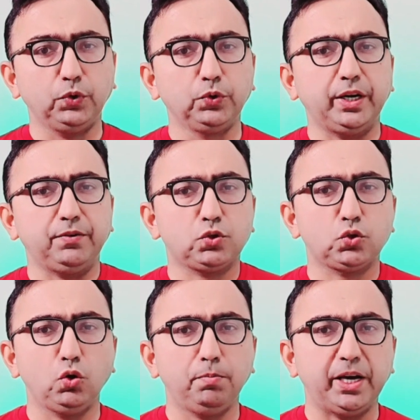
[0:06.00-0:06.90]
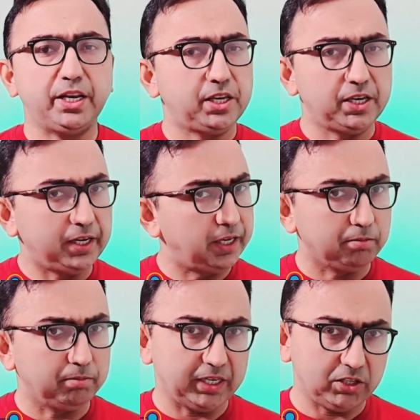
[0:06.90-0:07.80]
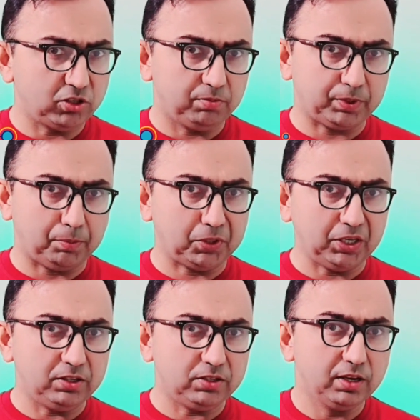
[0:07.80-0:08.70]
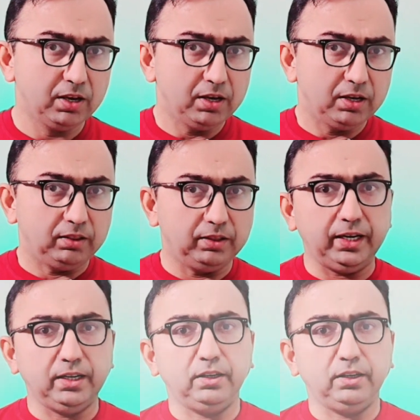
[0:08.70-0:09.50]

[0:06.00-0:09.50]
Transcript: fruit has so many healing medicinal properties that a